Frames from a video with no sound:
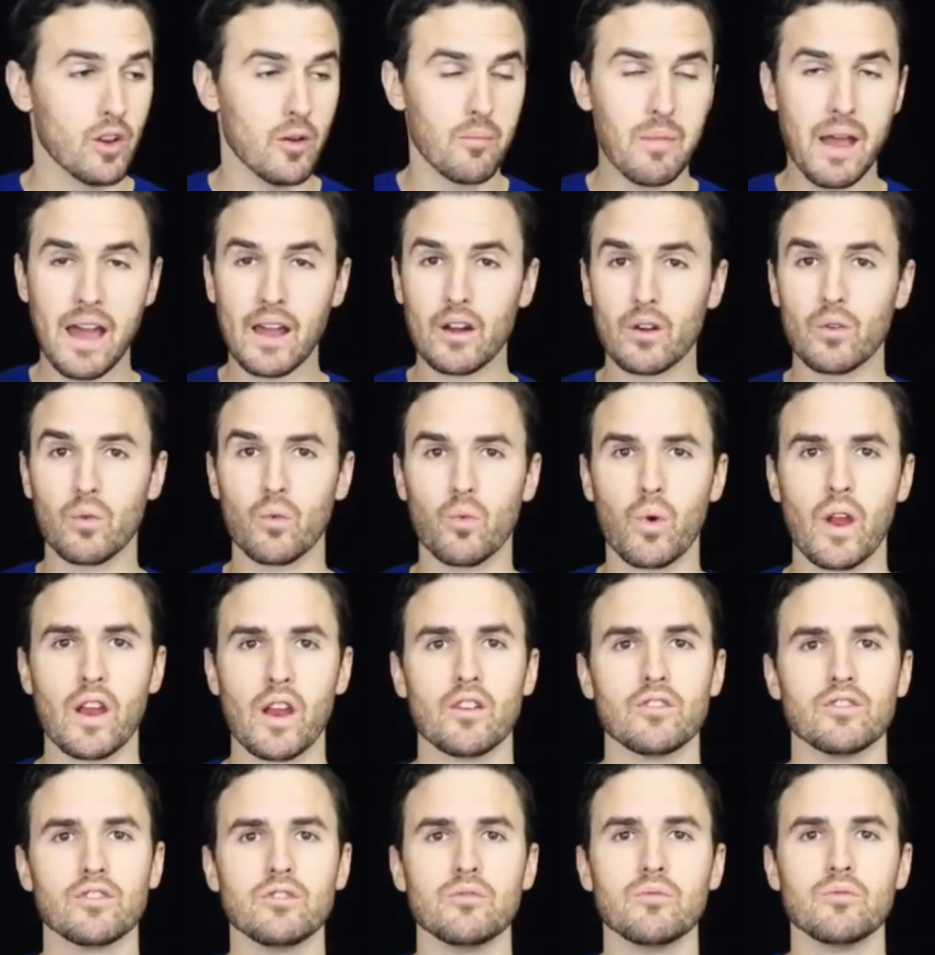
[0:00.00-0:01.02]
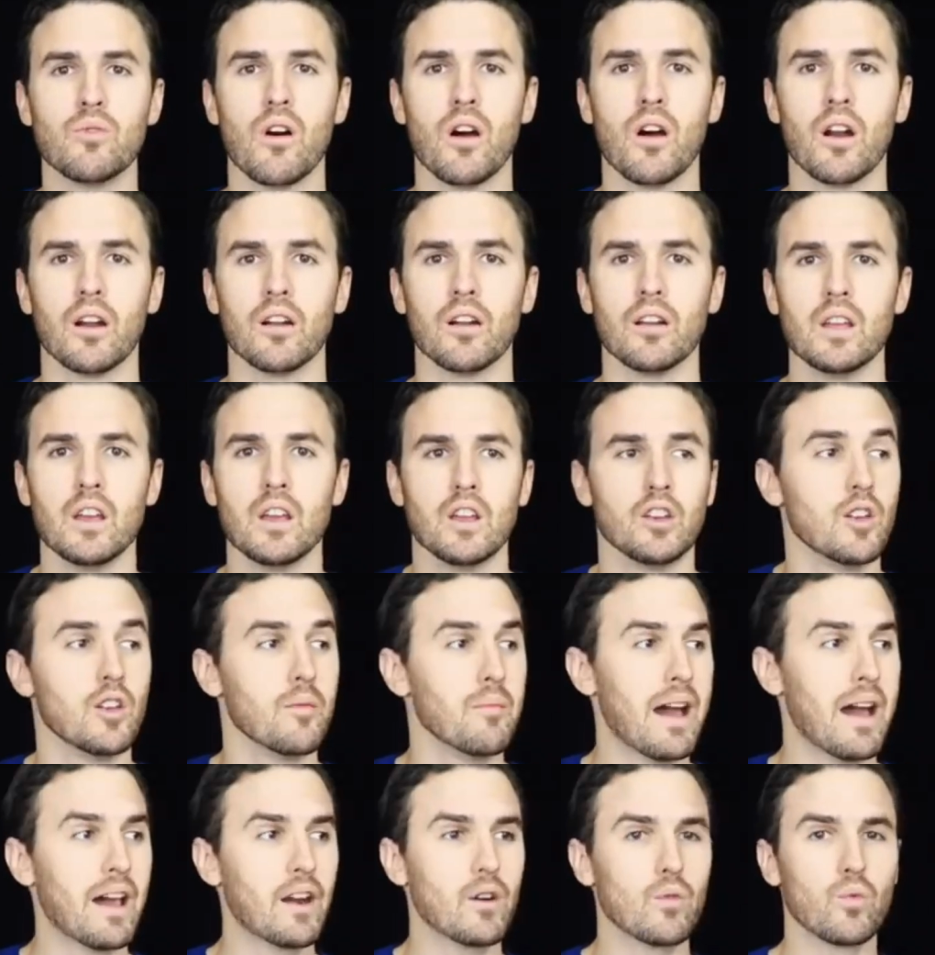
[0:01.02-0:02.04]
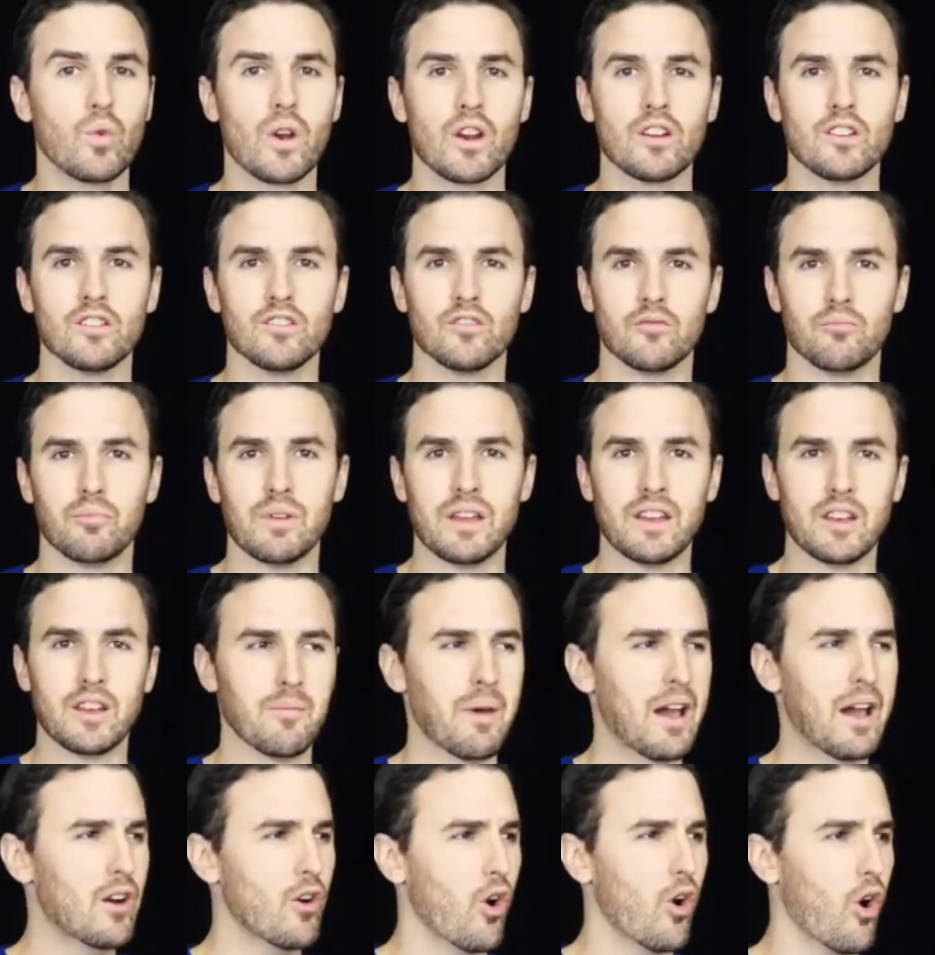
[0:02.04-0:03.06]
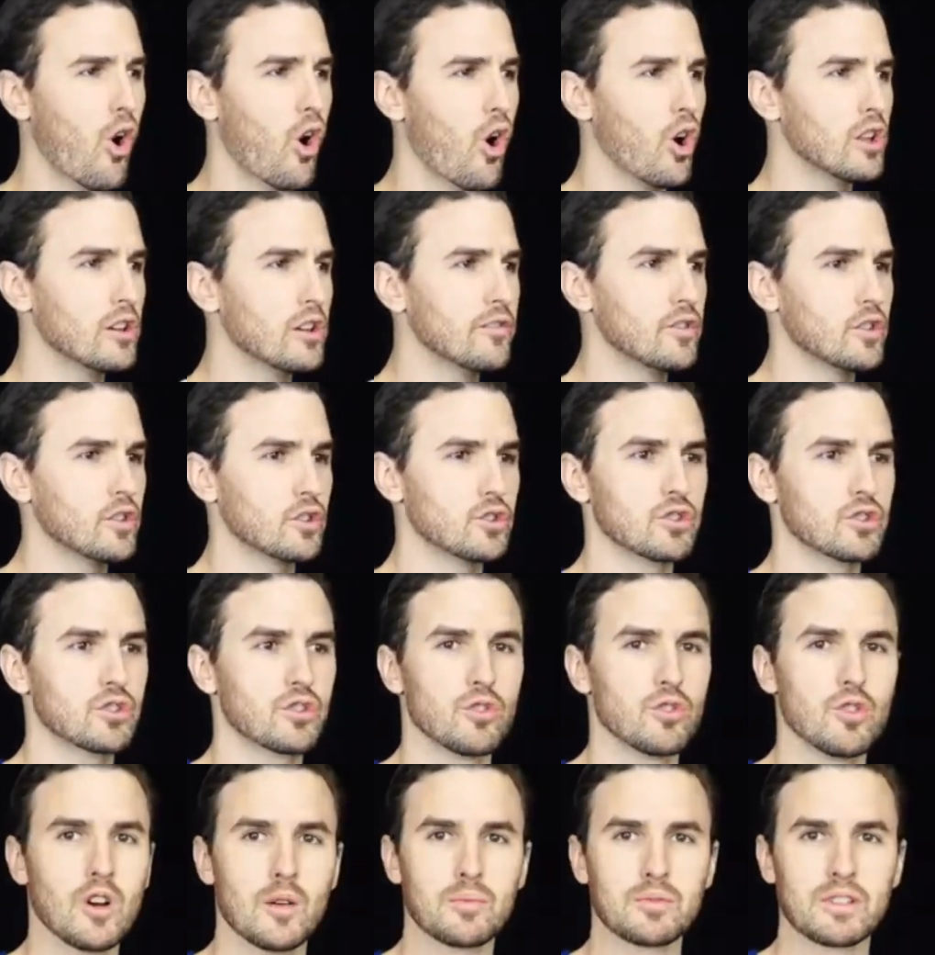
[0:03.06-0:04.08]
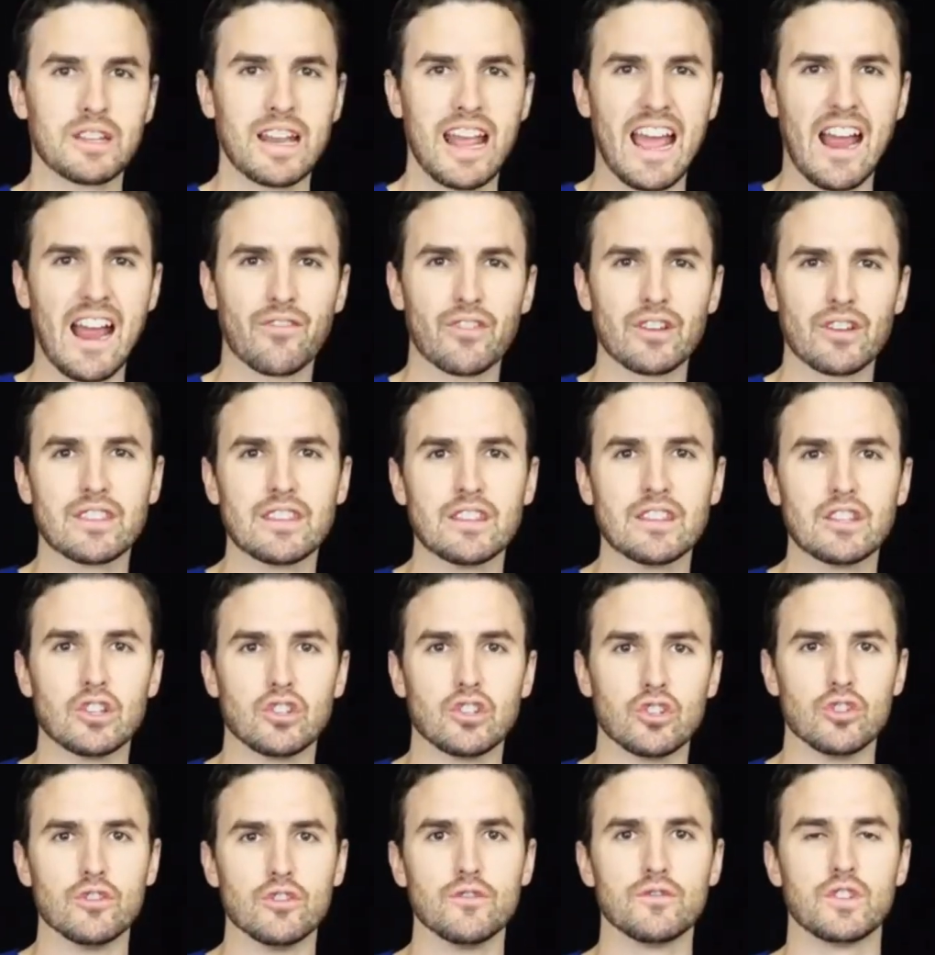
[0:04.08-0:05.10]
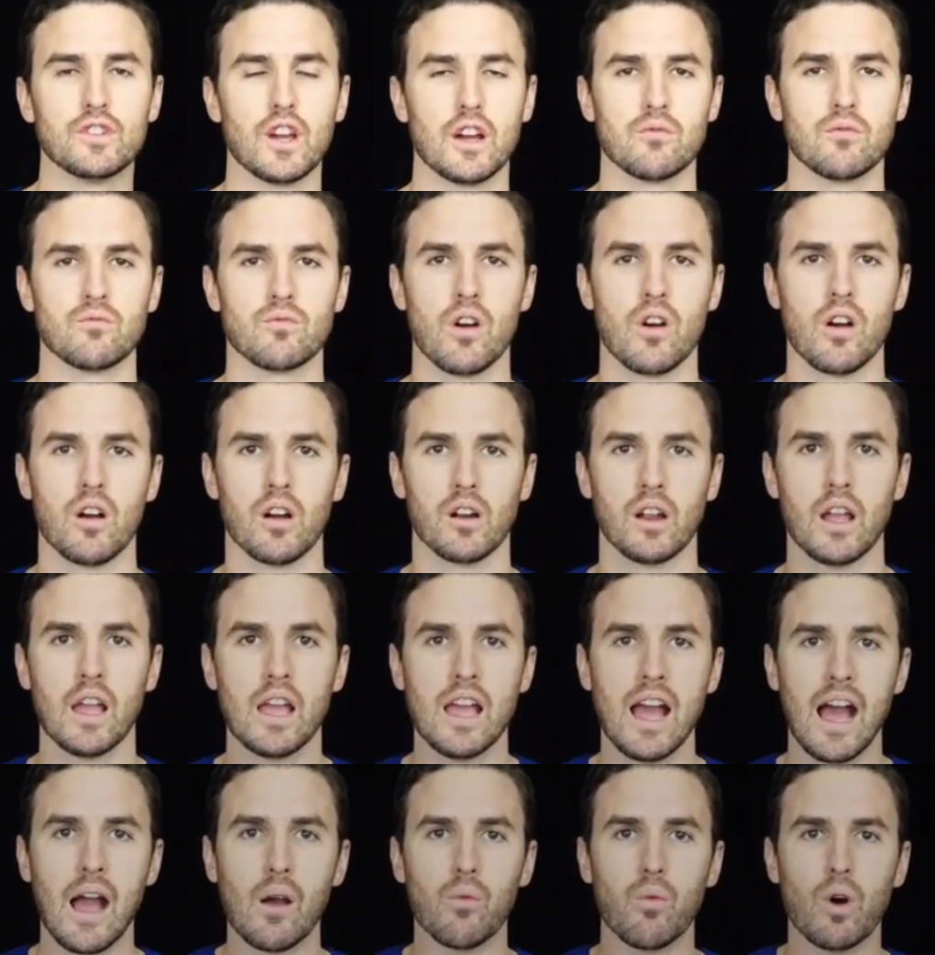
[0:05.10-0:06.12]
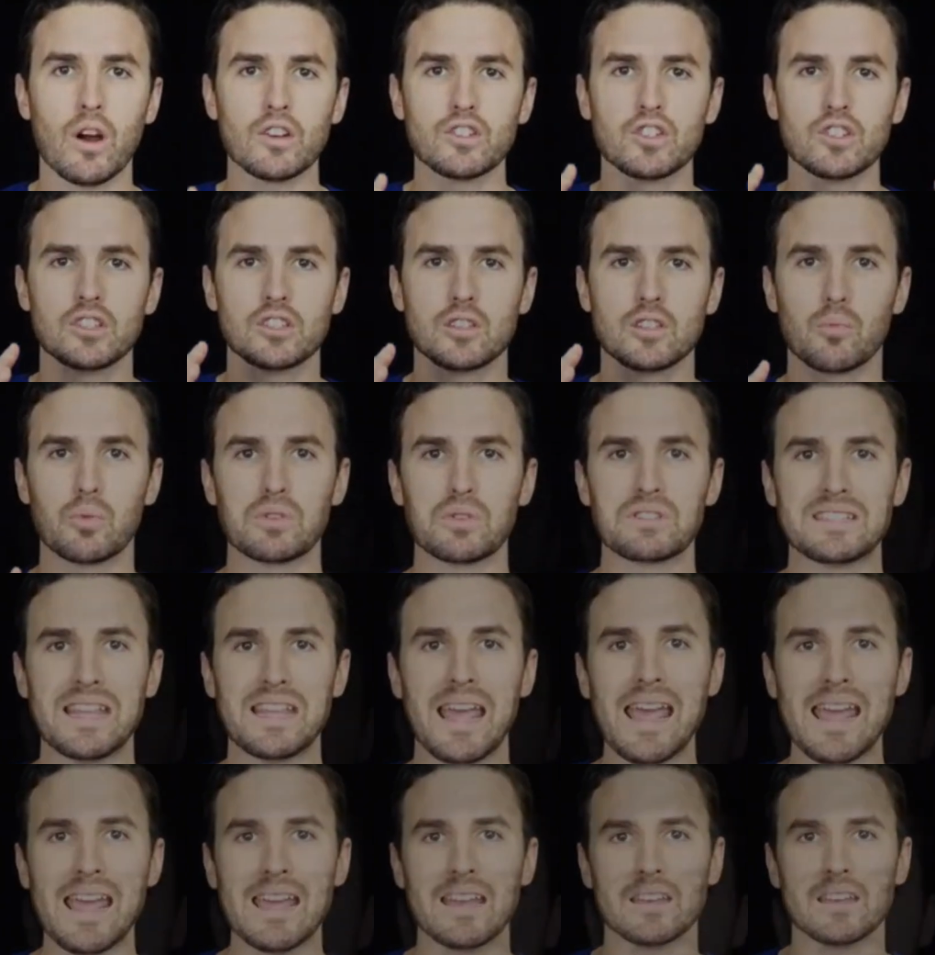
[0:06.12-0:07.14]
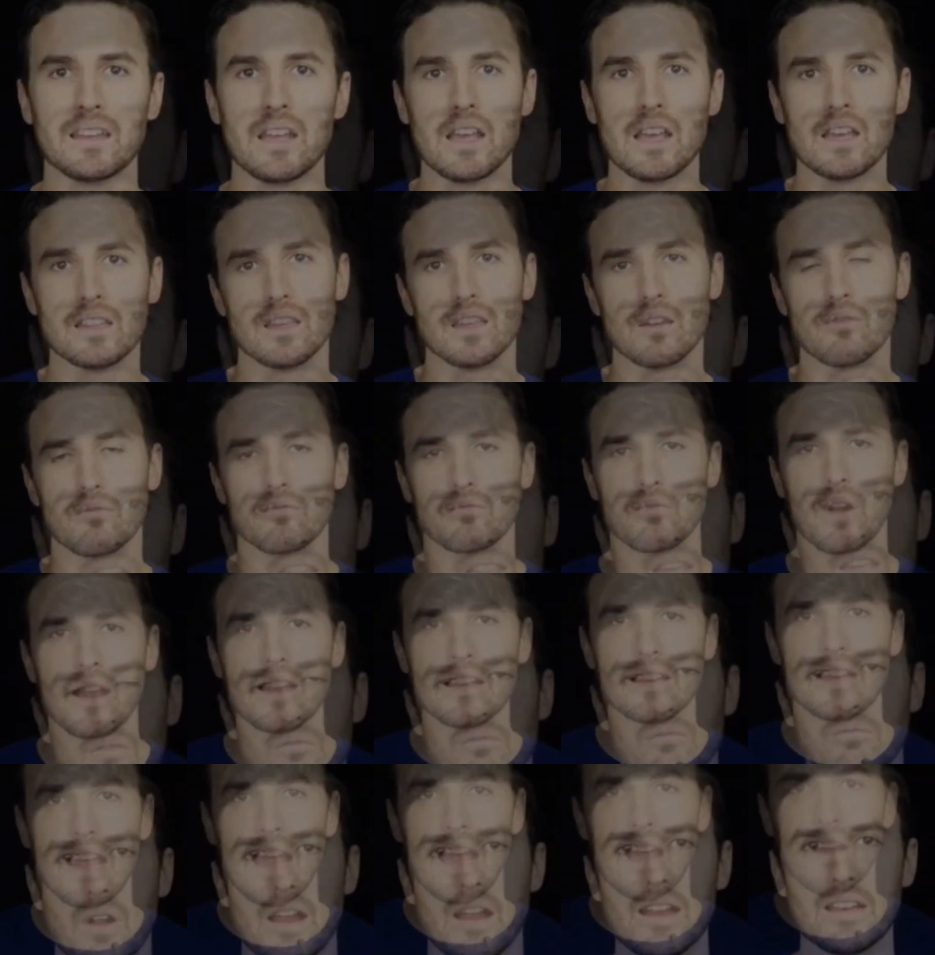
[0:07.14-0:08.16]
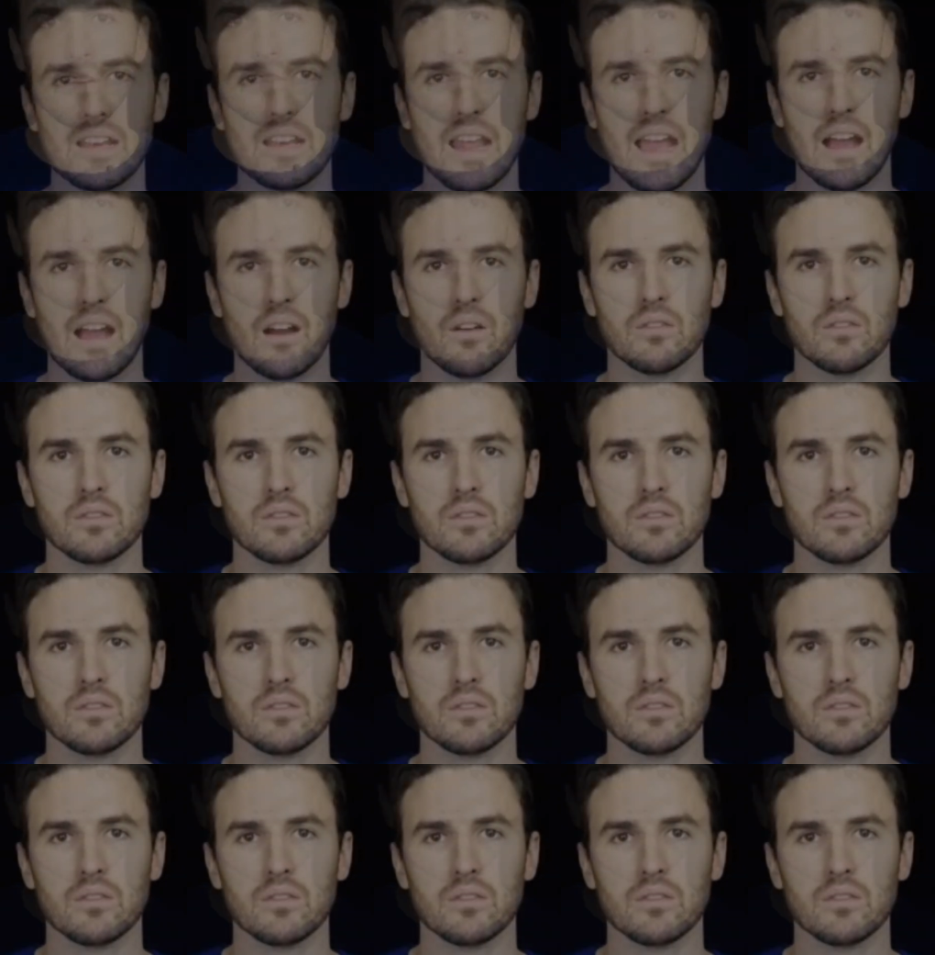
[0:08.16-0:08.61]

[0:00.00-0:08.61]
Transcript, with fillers: No matter where you are, no matter where you've been, no matter all of your screw ups and everything that you've done wrong, I want you to pretend that right now